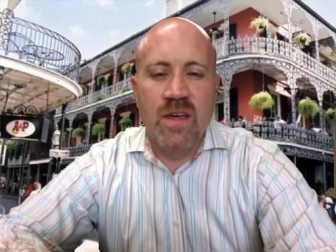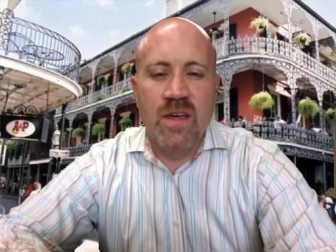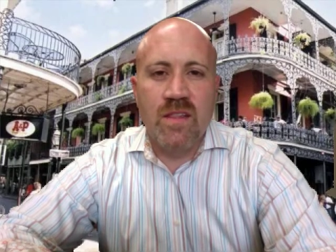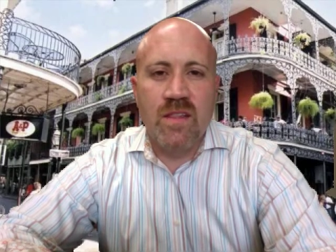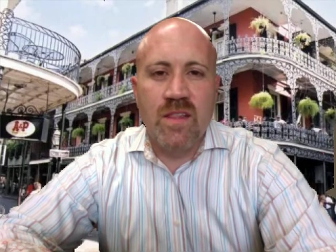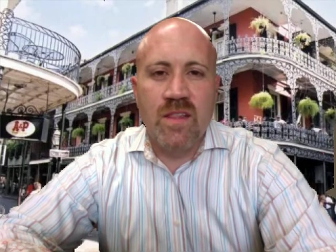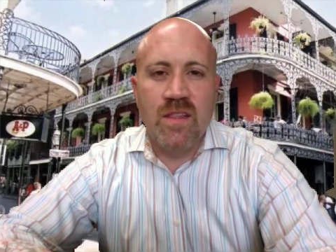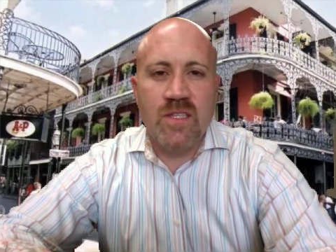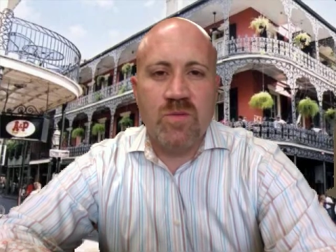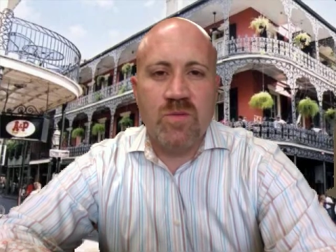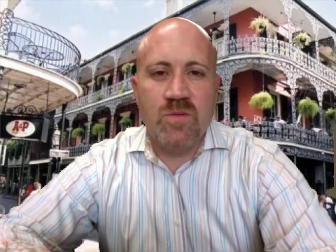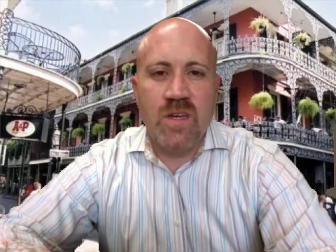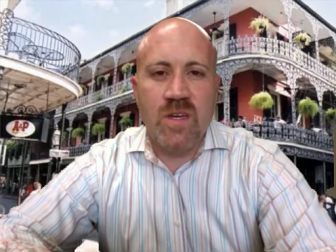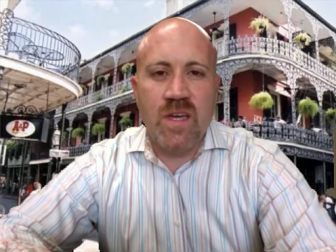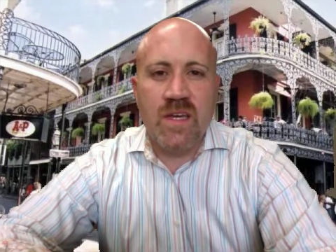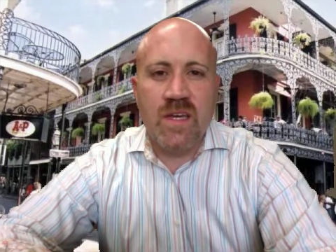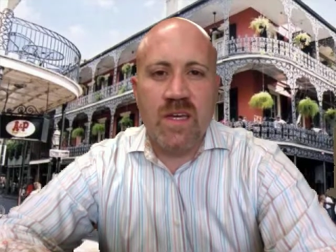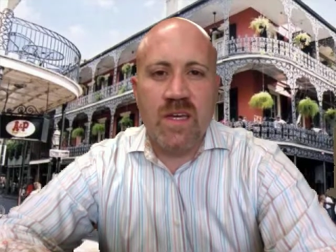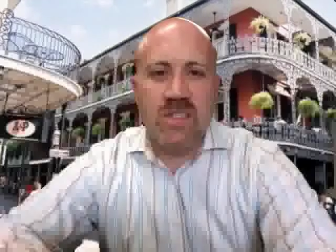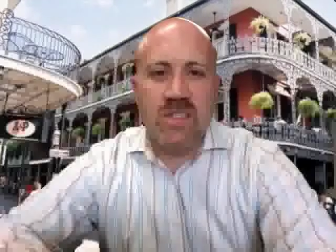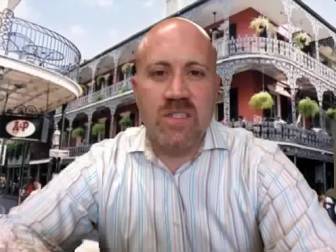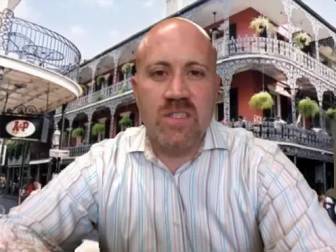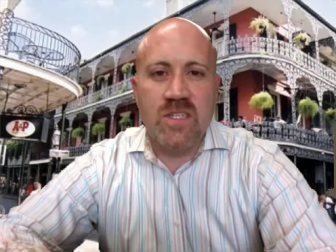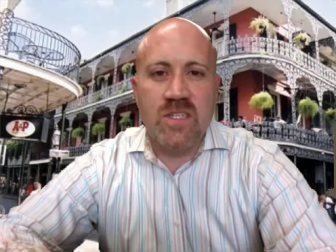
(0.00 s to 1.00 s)
Last week, I
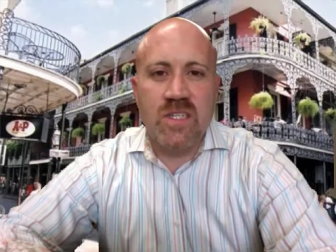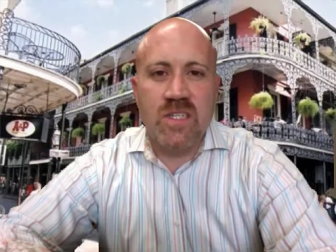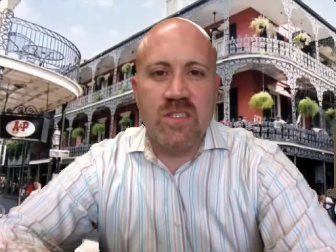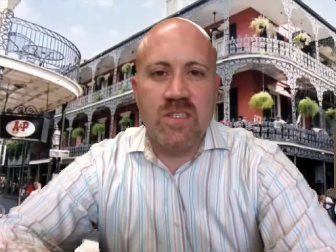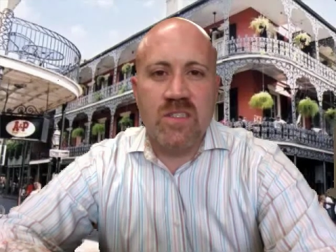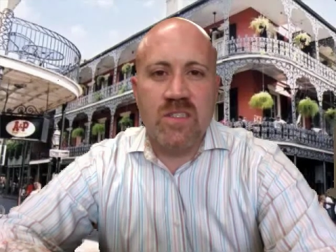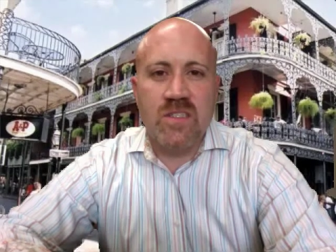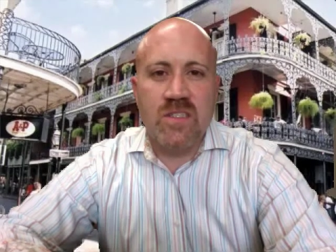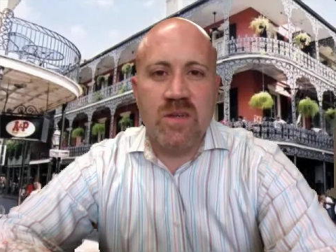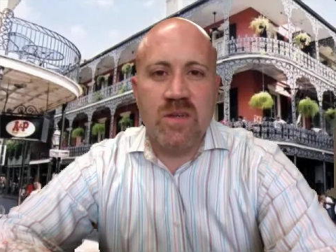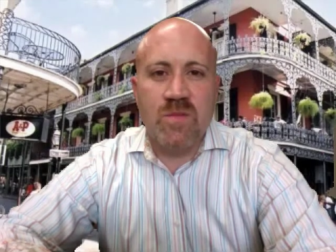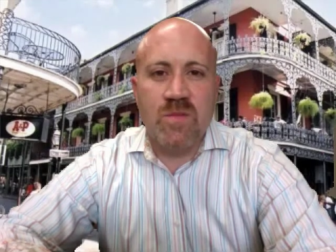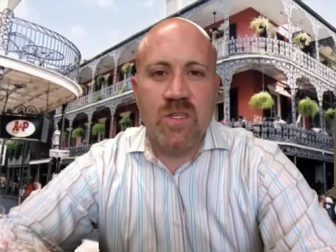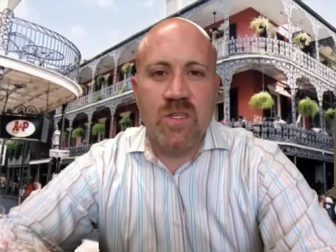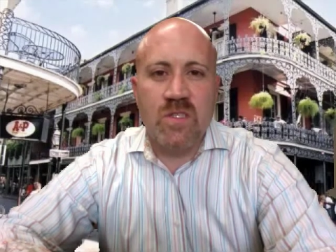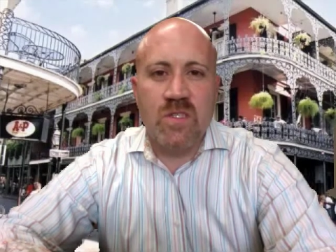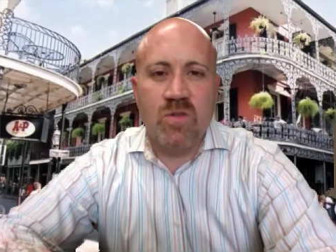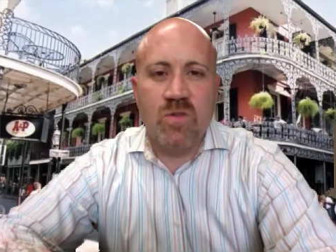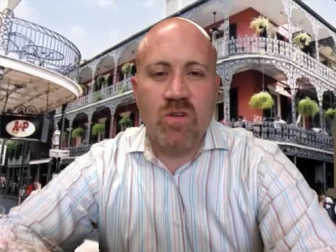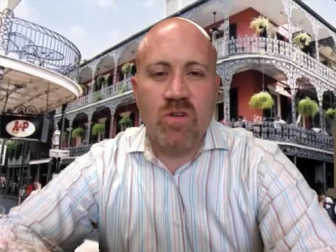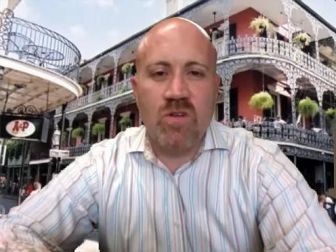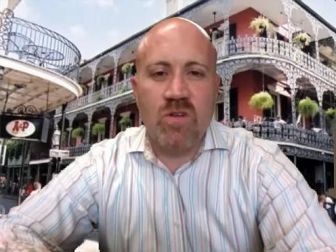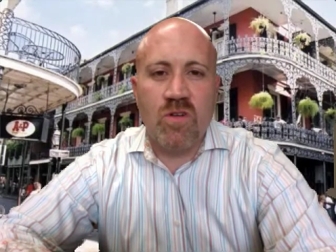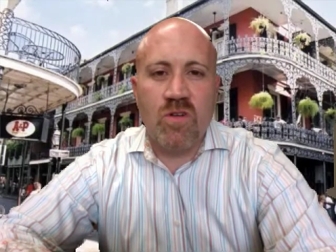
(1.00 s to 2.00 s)
suggested some
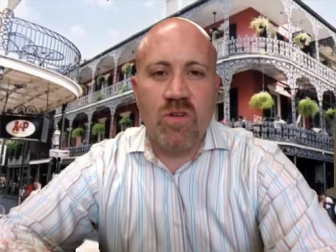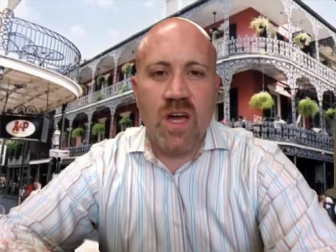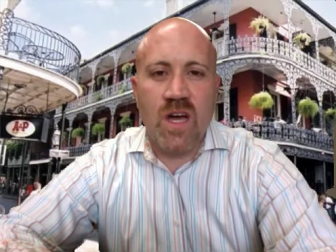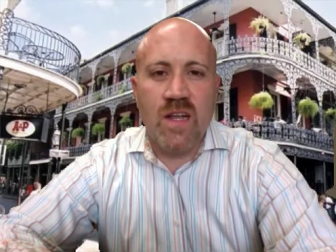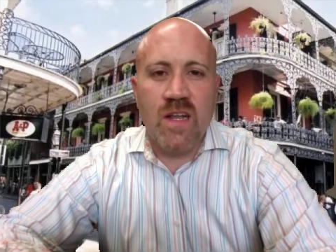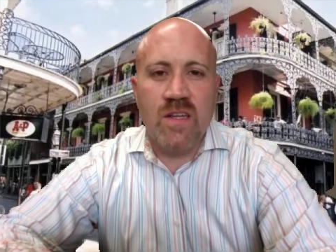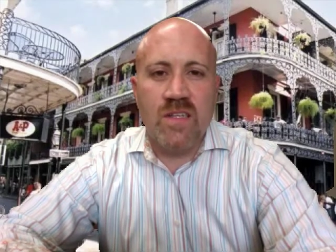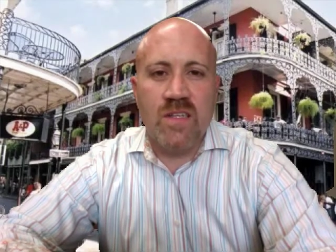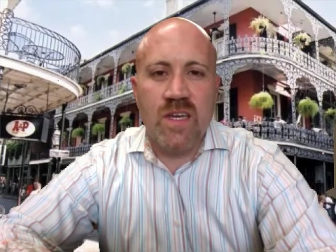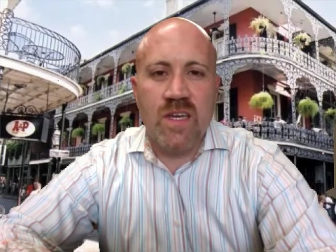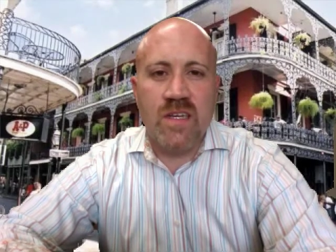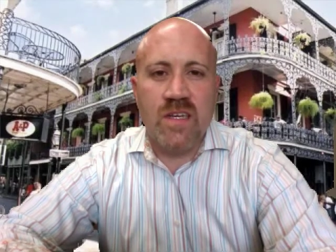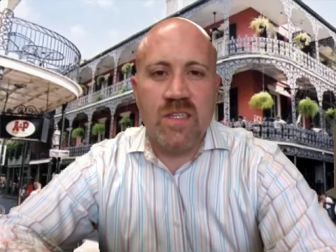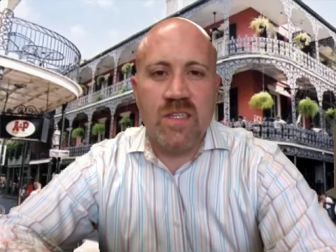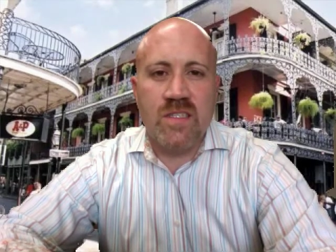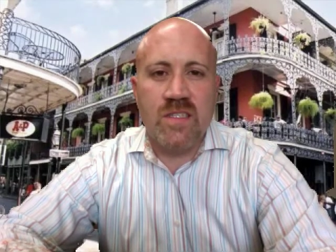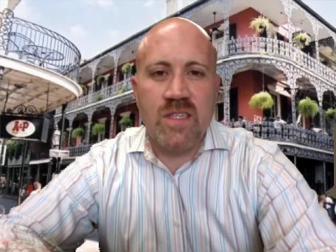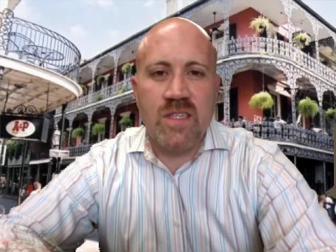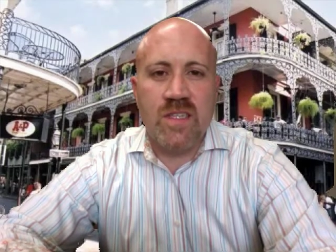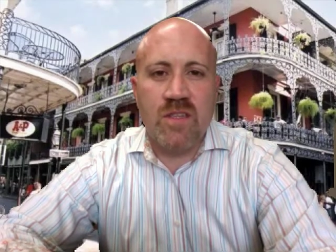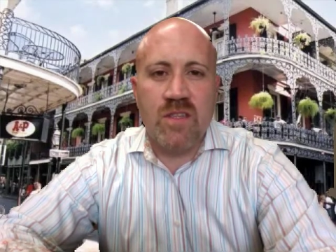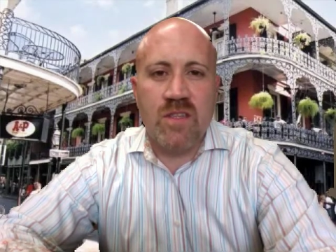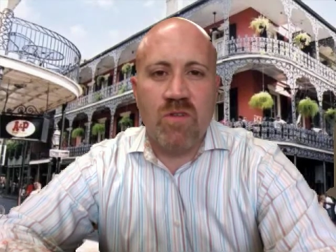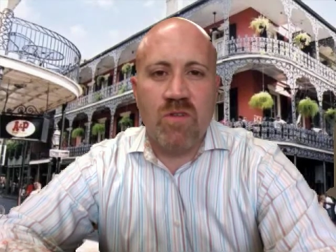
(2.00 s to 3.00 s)
historical context
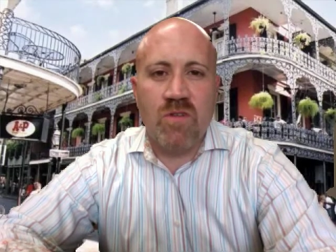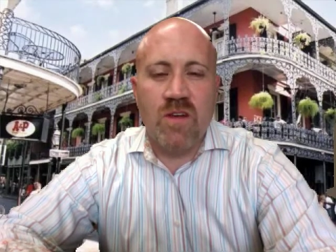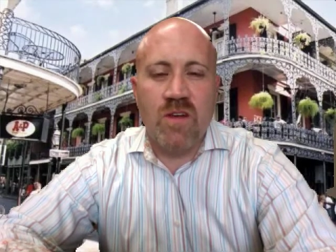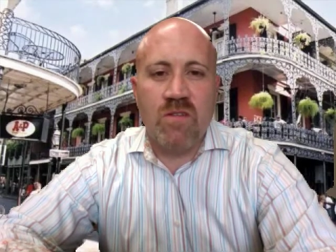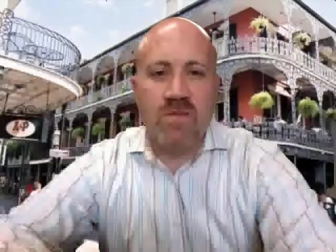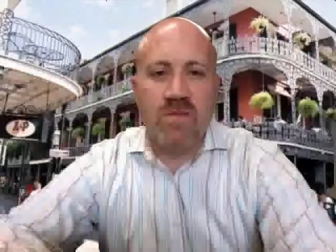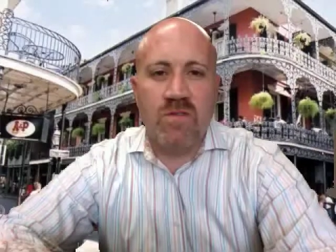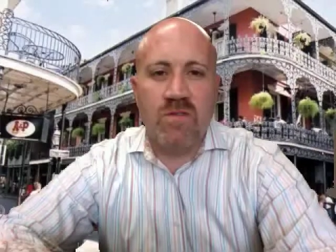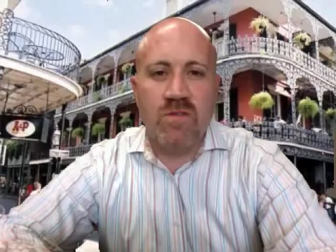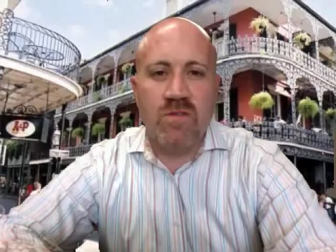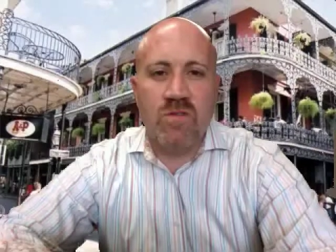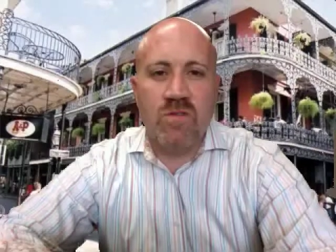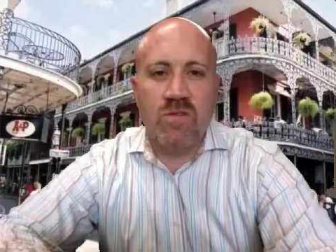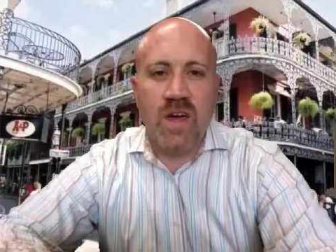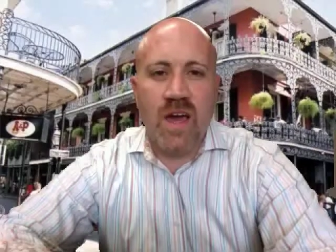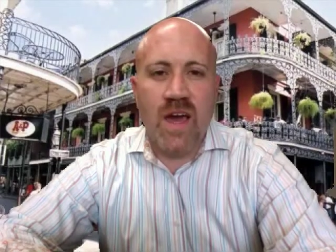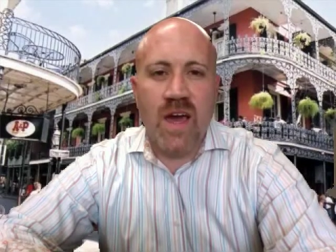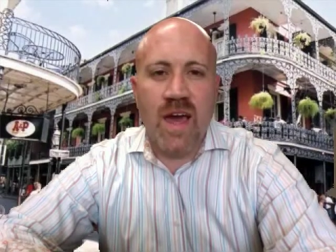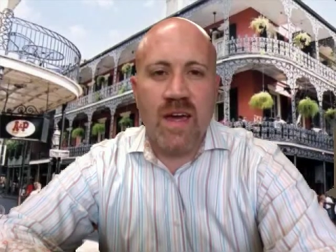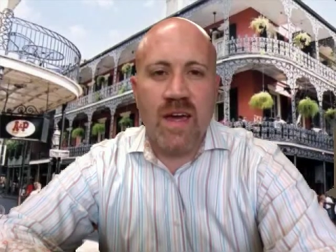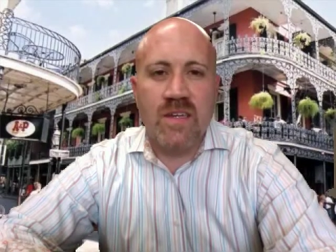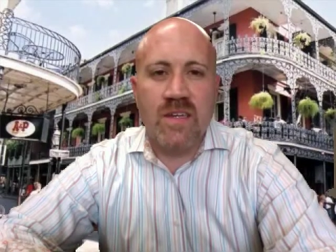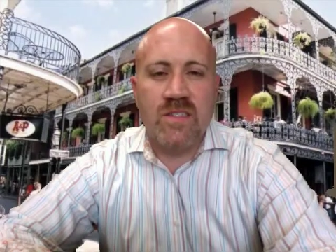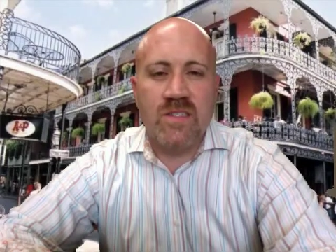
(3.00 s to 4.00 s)
that the writer of Luke
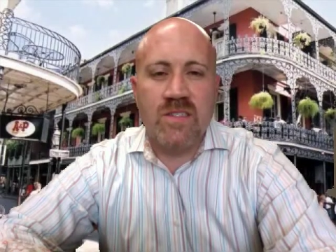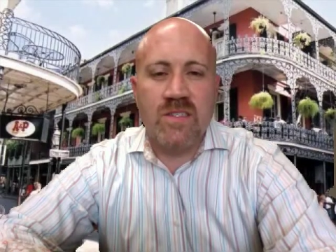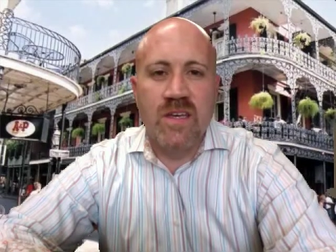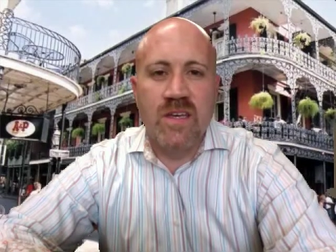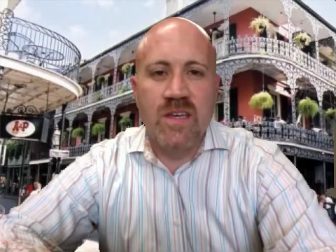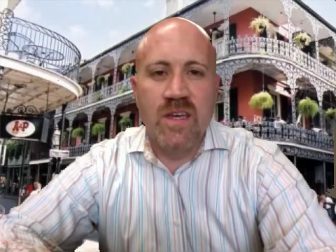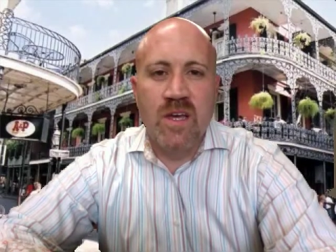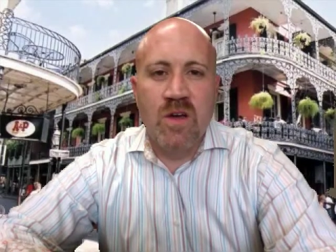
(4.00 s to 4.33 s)
Acts